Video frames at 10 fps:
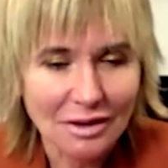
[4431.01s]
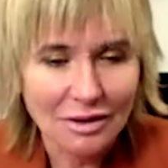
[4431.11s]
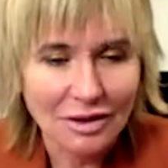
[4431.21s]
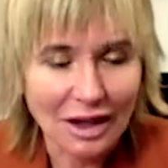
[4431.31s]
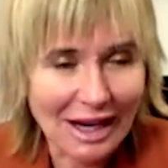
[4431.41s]

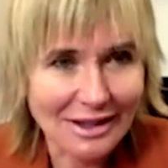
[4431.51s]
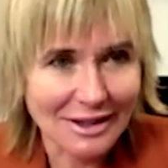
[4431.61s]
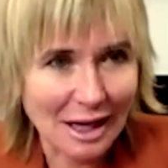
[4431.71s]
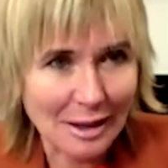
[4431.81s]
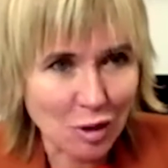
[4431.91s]

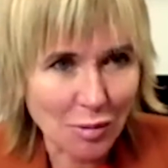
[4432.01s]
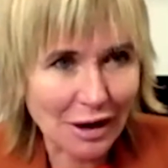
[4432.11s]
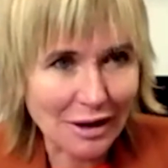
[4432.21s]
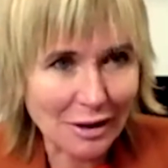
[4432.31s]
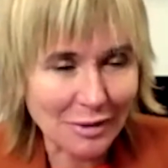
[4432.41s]
landscape you're
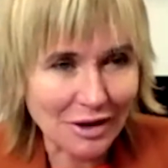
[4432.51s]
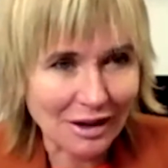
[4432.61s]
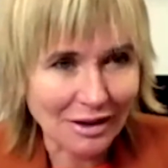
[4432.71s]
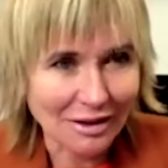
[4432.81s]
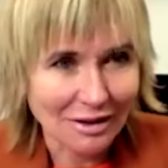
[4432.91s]
operating
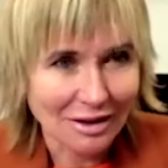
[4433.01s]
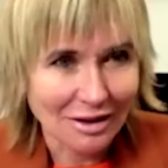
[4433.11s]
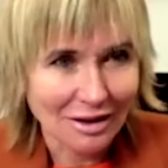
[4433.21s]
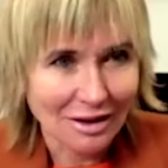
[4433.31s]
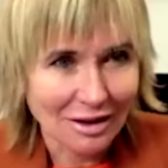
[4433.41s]
within.
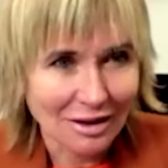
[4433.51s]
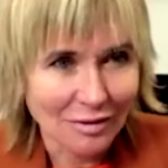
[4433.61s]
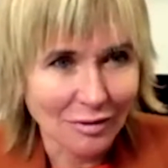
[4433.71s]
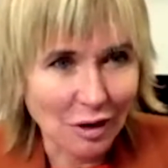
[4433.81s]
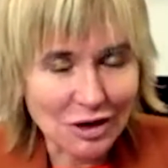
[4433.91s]

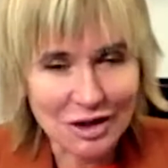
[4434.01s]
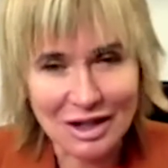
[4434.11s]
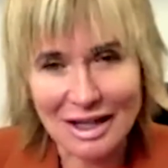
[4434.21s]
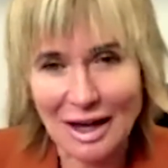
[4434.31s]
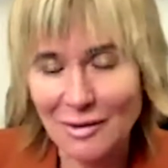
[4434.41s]
Versus
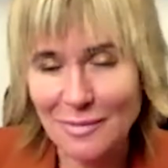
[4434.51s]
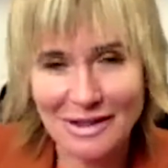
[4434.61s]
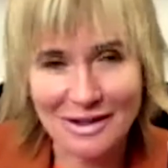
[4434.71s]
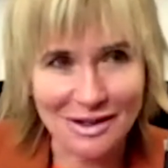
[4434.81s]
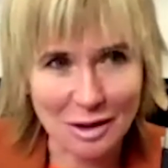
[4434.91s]
another
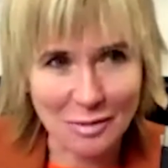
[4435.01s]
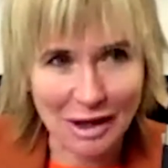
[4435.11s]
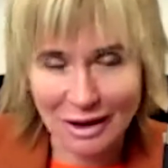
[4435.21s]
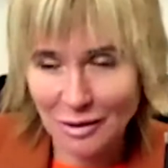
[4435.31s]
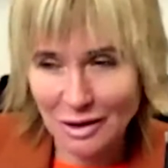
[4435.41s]
business that you might
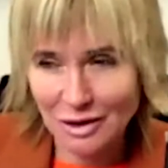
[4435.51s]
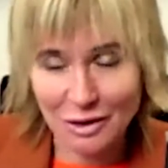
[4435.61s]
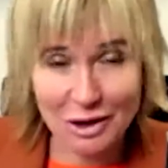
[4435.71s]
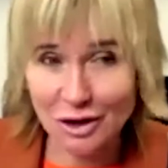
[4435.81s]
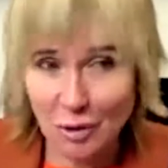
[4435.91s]
go into, you
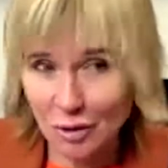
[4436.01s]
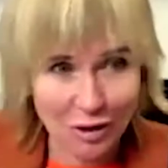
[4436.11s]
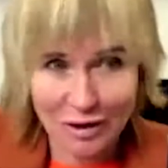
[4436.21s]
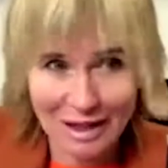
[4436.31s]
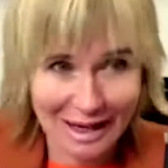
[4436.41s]
don't know the
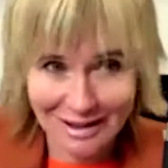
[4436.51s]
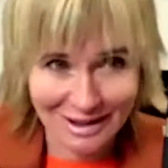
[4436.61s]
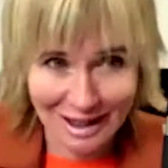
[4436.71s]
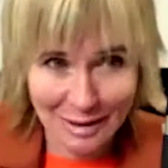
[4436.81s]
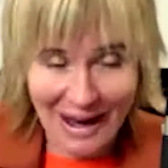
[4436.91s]

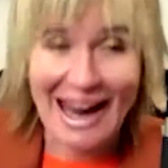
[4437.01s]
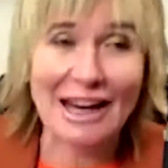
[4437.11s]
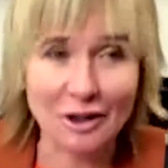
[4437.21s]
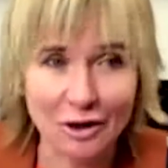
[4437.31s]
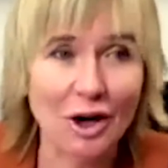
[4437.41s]
landscape and
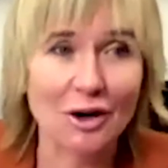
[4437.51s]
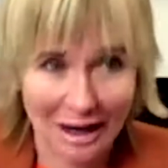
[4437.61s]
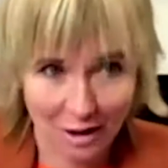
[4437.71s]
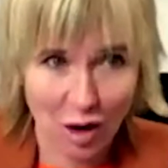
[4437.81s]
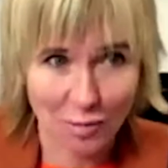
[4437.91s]
you don't know how to
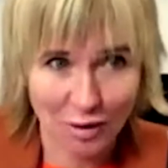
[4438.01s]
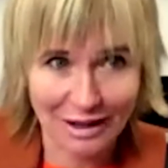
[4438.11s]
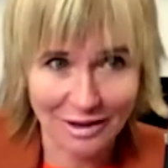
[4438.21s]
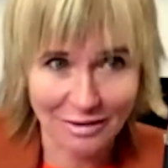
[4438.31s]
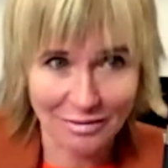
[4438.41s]

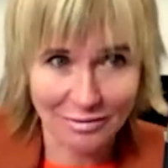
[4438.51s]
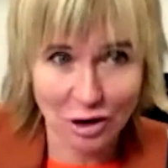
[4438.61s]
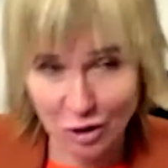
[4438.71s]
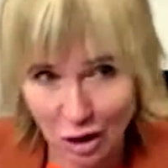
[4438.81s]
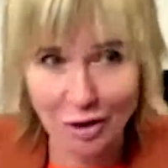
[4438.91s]
operate because you
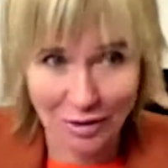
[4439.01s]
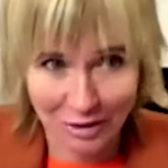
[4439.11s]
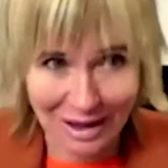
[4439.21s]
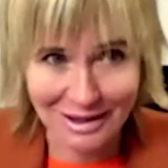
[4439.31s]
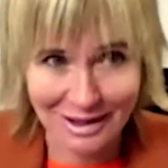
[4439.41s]
don't know the
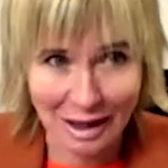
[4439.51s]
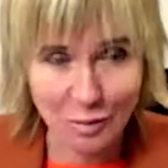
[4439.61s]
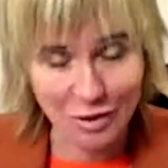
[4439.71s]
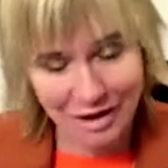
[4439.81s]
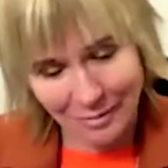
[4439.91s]
landscape.
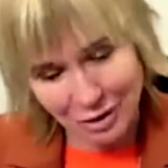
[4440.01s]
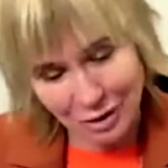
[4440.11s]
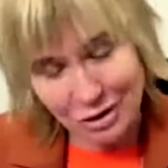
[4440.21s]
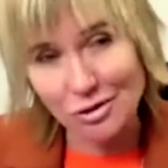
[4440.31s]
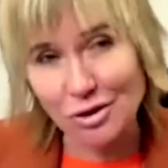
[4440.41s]
Whereas Amazon,
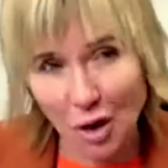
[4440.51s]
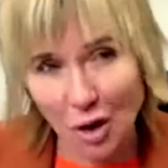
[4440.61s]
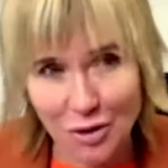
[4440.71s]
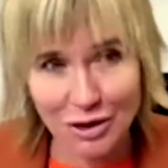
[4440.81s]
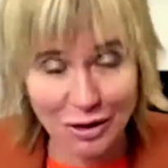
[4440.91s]
you know,
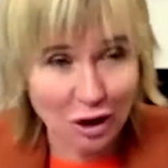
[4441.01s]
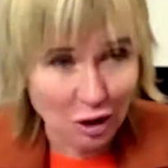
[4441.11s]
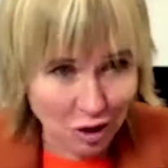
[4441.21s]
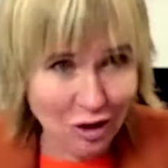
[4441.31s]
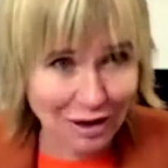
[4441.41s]
you can learn the